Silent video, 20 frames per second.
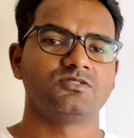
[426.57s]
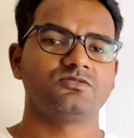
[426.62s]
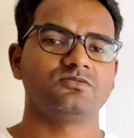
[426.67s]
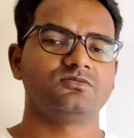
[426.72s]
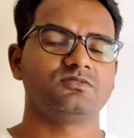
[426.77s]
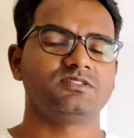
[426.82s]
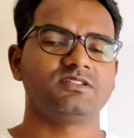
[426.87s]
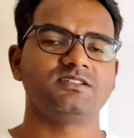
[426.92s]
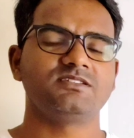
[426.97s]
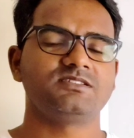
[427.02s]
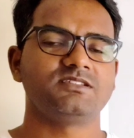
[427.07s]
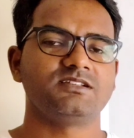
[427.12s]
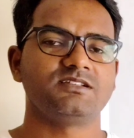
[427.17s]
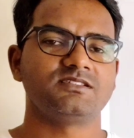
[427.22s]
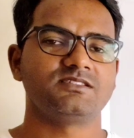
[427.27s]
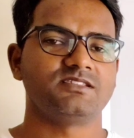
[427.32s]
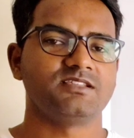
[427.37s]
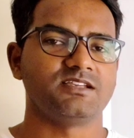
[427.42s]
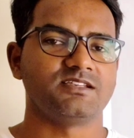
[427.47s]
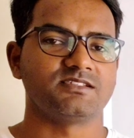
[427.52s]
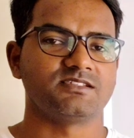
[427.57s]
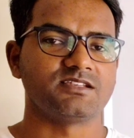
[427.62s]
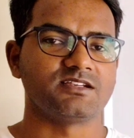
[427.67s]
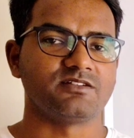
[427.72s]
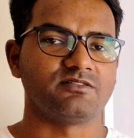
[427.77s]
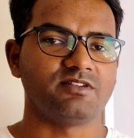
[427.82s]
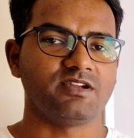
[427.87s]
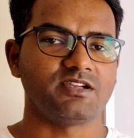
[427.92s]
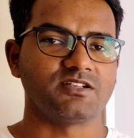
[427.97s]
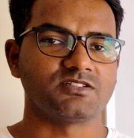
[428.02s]
So these things they say,
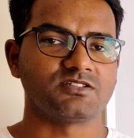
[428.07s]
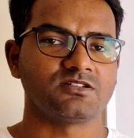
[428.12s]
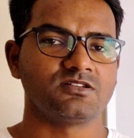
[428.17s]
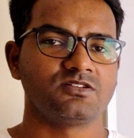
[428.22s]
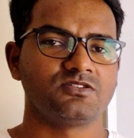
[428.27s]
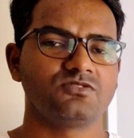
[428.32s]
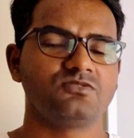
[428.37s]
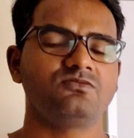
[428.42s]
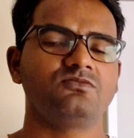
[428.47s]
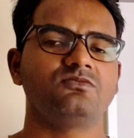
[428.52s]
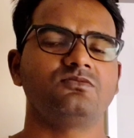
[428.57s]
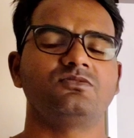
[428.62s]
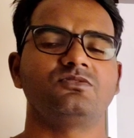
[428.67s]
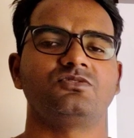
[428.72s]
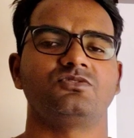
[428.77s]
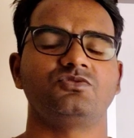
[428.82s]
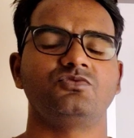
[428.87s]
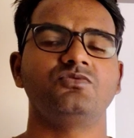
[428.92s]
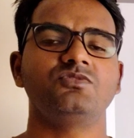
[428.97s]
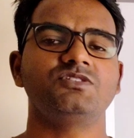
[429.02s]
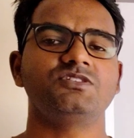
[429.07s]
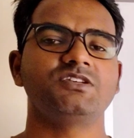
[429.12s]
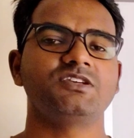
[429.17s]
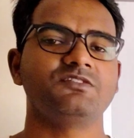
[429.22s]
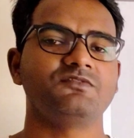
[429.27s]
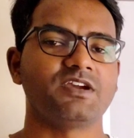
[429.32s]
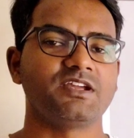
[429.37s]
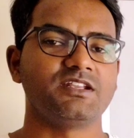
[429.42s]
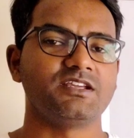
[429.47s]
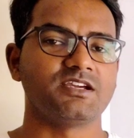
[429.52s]
all right? So don't
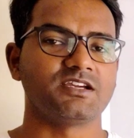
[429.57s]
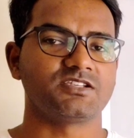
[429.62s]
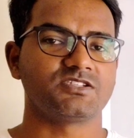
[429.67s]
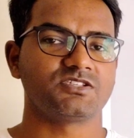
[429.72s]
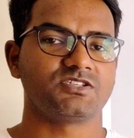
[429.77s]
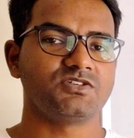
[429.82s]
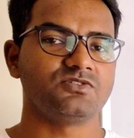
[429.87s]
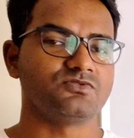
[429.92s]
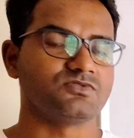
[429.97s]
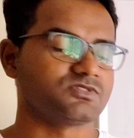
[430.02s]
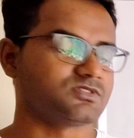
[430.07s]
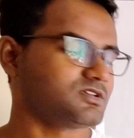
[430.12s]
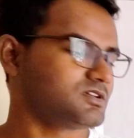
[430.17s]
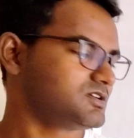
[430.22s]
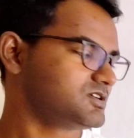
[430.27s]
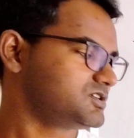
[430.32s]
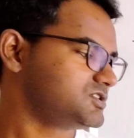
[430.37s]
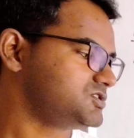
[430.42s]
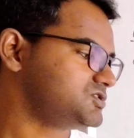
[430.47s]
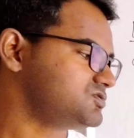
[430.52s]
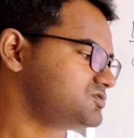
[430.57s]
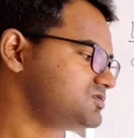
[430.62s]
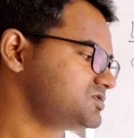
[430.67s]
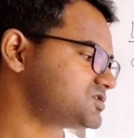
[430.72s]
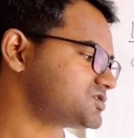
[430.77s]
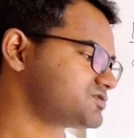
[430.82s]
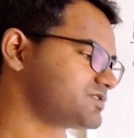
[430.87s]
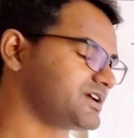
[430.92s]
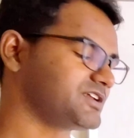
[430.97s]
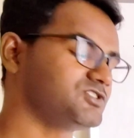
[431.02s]
give any excuse, you
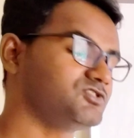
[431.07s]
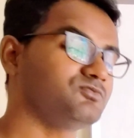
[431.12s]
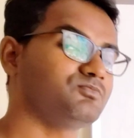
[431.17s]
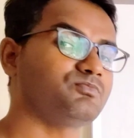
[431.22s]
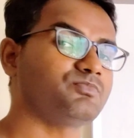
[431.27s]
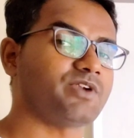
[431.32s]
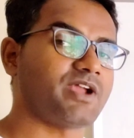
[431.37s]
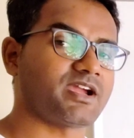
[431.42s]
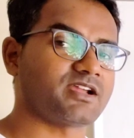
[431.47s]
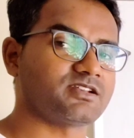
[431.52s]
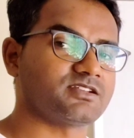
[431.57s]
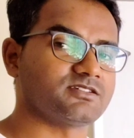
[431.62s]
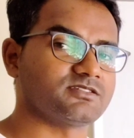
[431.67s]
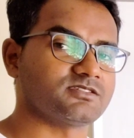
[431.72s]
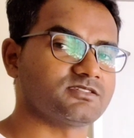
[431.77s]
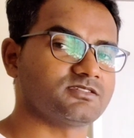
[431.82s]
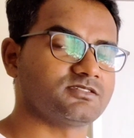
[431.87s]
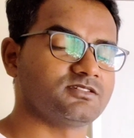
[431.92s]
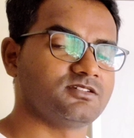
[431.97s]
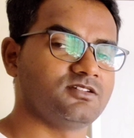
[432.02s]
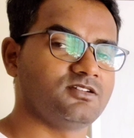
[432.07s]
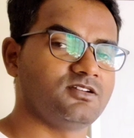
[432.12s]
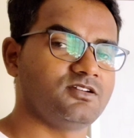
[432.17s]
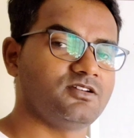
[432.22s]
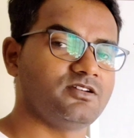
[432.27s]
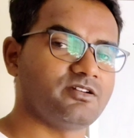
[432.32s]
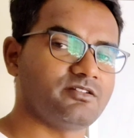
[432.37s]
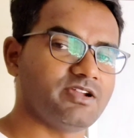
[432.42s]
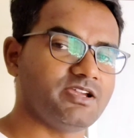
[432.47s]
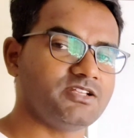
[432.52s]
try to practice,
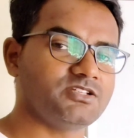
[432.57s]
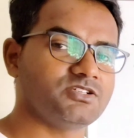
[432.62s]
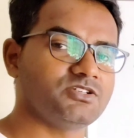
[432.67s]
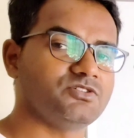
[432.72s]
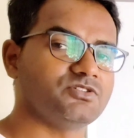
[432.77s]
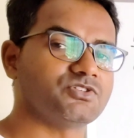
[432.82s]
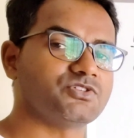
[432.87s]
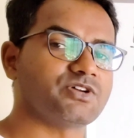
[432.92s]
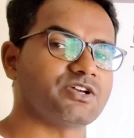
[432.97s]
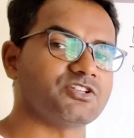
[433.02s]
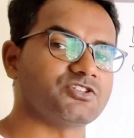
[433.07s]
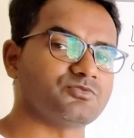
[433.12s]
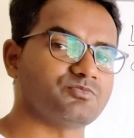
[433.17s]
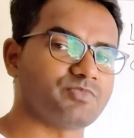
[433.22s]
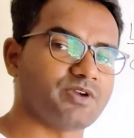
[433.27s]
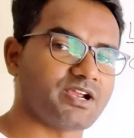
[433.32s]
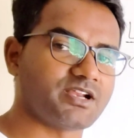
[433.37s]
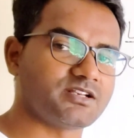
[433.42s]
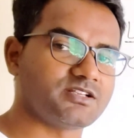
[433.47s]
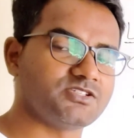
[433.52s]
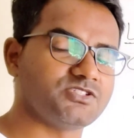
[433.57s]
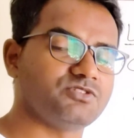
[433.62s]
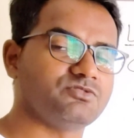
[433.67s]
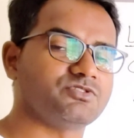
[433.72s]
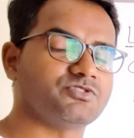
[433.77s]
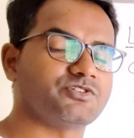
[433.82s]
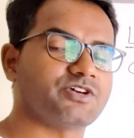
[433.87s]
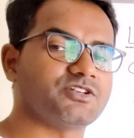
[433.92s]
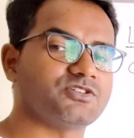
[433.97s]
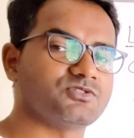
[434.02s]
all right? You try to practice, you
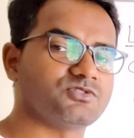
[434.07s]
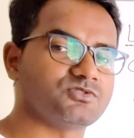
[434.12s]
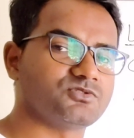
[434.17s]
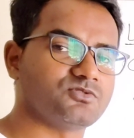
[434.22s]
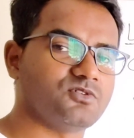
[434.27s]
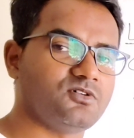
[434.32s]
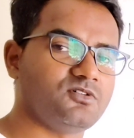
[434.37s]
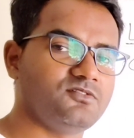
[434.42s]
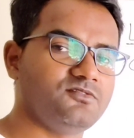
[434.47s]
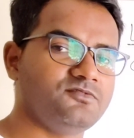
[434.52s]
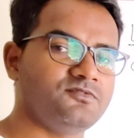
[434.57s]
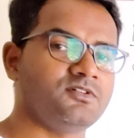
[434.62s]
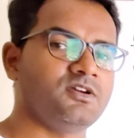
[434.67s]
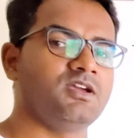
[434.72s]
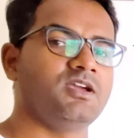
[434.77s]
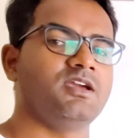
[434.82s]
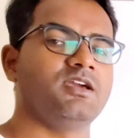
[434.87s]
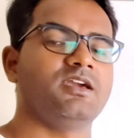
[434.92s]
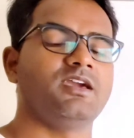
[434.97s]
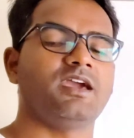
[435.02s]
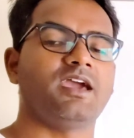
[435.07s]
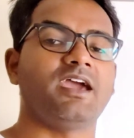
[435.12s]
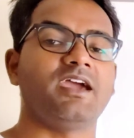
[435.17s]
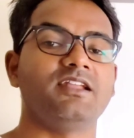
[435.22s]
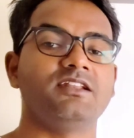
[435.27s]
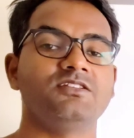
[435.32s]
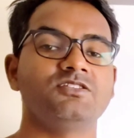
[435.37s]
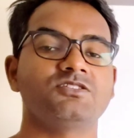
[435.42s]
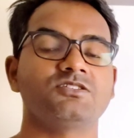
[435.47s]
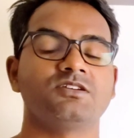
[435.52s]
try to solve.
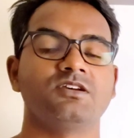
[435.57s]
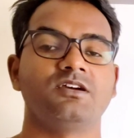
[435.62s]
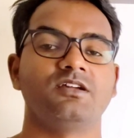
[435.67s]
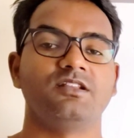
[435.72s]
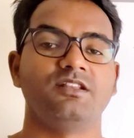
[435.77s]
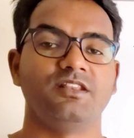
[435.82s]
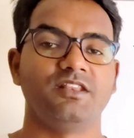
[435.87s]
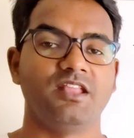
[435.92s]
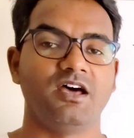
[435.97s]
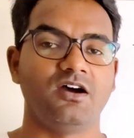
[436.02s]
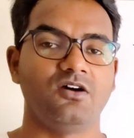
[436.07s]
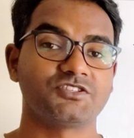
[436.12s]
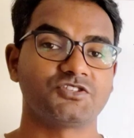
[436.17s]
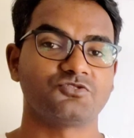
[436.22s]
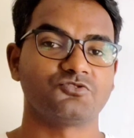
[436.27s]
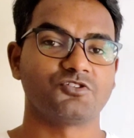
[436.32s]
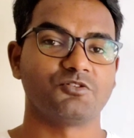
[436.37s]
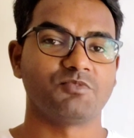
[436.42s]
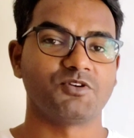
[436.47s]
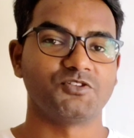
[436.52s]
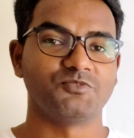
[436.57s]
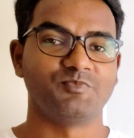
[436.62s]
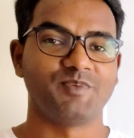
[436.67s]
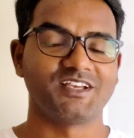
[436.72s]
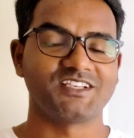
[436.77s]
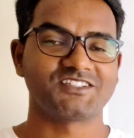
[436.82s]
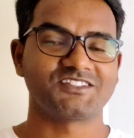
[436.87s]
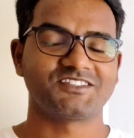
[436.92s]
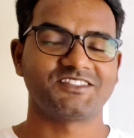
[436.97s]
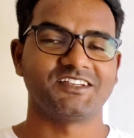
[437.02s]
And let's talk about the
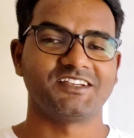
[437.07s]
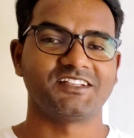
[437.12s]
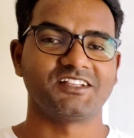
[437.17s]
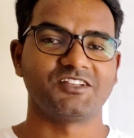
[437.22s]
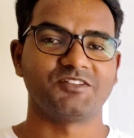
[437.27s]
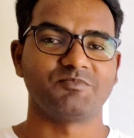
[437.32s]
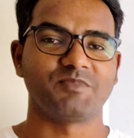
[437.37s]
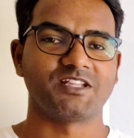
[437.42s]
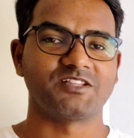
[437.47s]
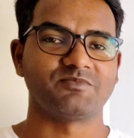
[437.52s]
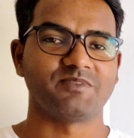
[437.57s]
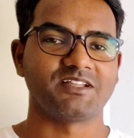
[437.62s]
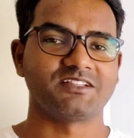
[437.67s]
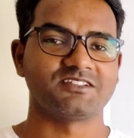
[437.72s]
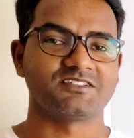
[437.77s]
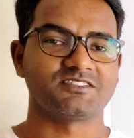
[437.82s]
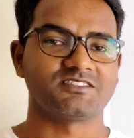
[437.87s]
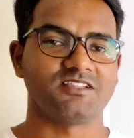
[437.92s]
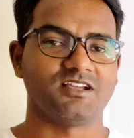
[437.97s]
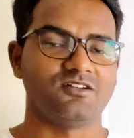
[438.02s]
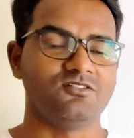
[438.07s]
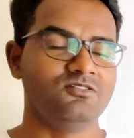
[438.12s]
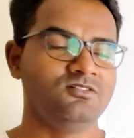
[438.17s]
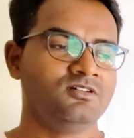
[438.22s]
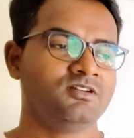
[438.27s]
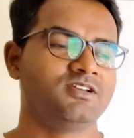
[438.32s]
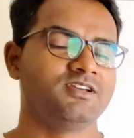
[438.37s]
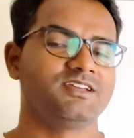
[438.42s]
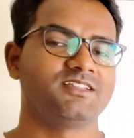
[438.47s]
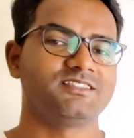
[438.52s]
best thing in mathematics now.
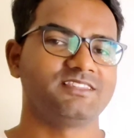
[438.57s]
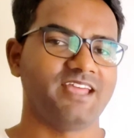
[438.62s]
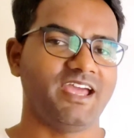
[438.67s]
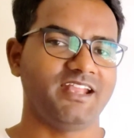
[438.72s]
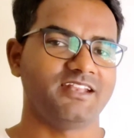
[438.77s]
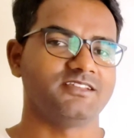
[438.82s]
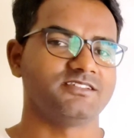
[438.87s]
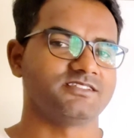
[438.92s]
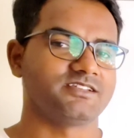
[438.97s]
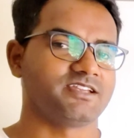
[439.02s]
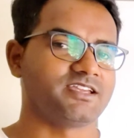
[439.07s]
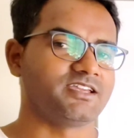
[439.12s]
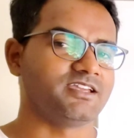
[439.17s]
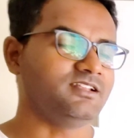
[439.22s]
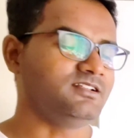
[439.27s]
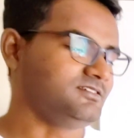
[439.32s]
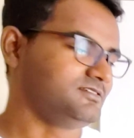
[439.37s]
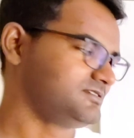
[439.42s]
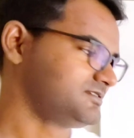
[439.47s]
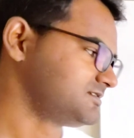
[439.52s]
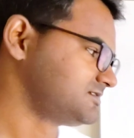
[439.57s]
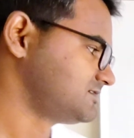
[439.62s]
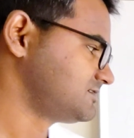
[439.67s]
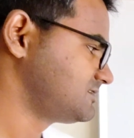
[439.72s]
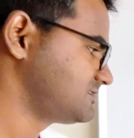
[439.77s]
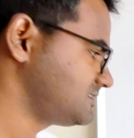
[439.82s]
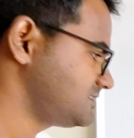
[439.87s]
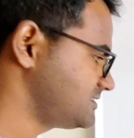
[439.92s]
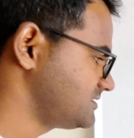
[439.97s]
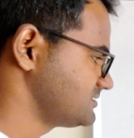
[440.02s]
That is, again,
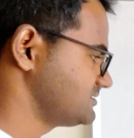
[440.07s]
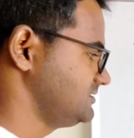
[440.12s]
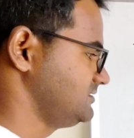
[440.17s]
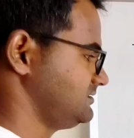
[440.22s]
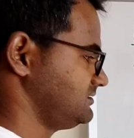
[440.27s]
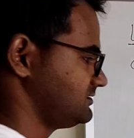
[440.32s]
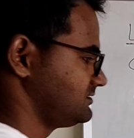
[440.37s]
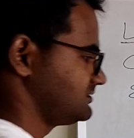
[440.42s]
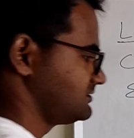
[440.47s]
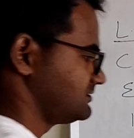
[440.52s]
here,